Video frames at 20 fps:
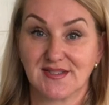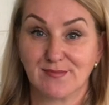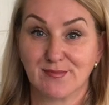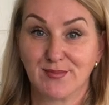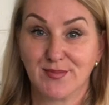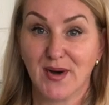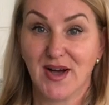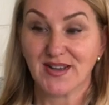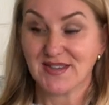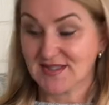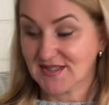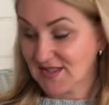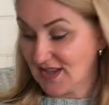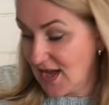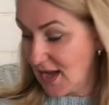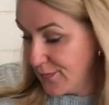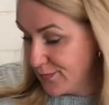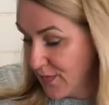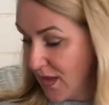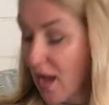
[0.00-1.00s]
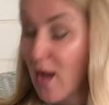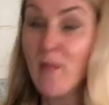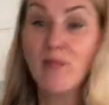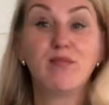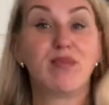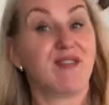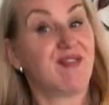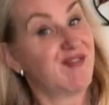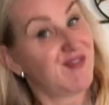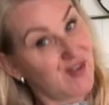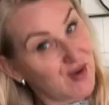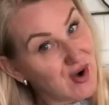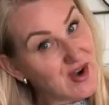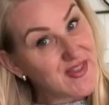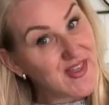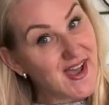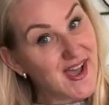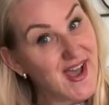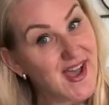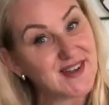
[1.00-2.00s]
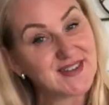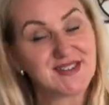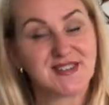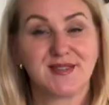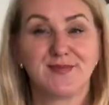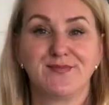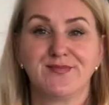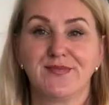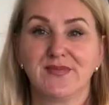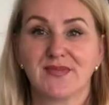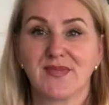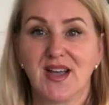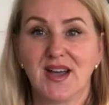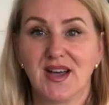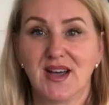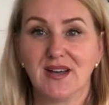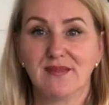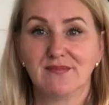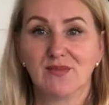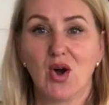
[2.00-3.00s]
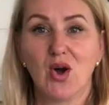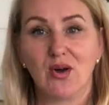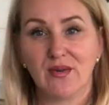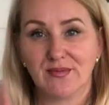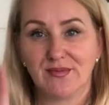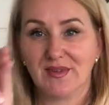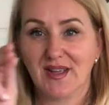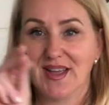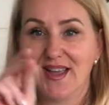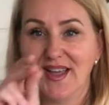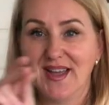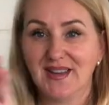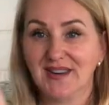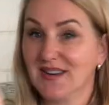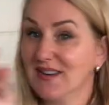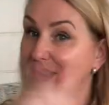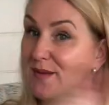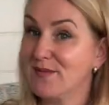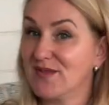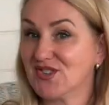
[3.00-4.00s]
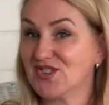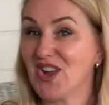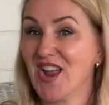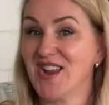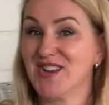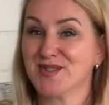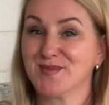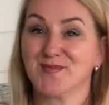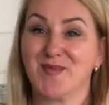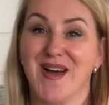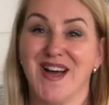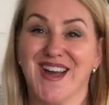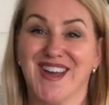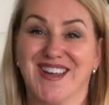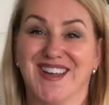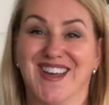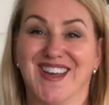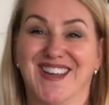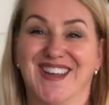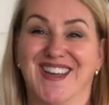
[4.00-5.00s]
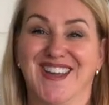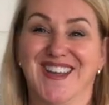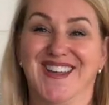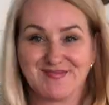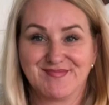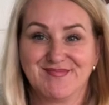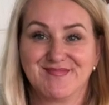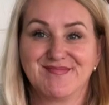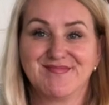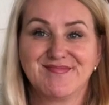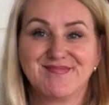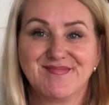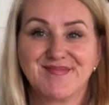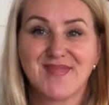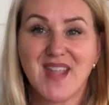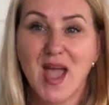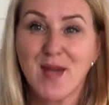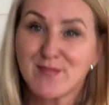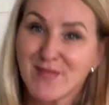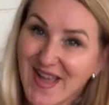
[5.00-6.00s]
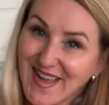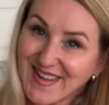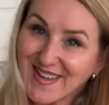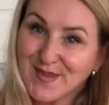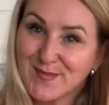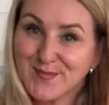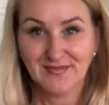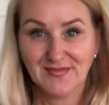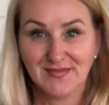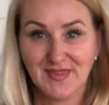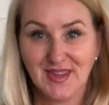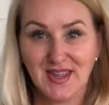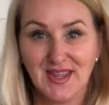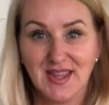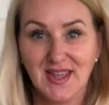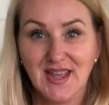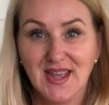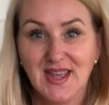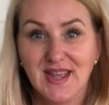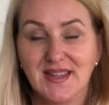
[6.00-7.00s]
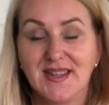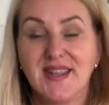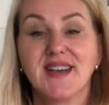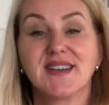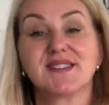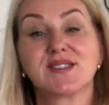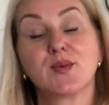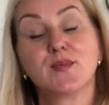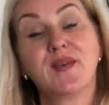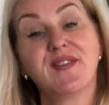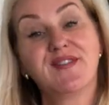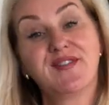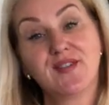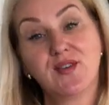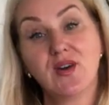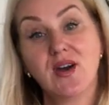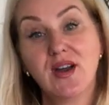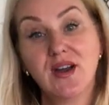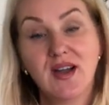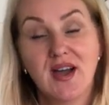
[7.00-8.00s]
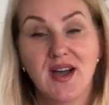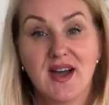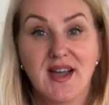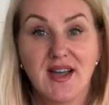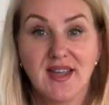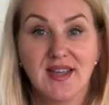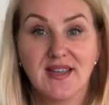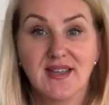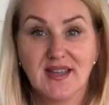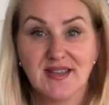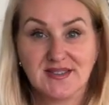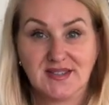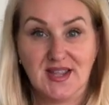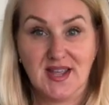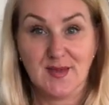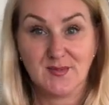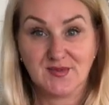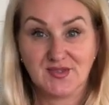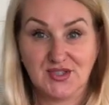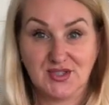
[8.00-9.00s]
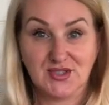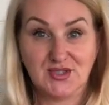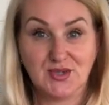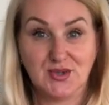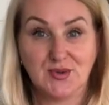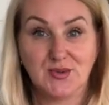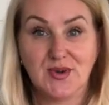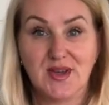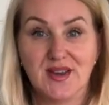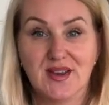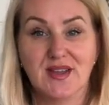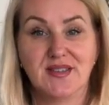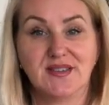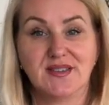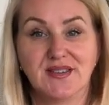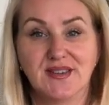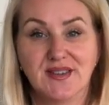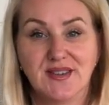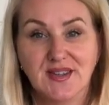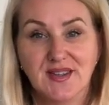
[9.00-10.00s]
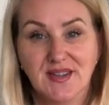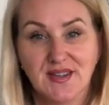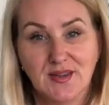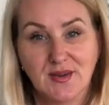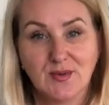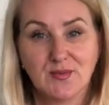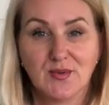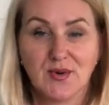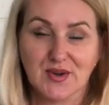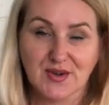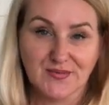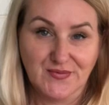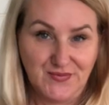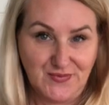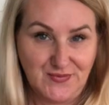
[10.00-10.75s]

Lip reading: But before that, oh, and let me change back again. I'm back. Yeah, so before I attempt to do another one of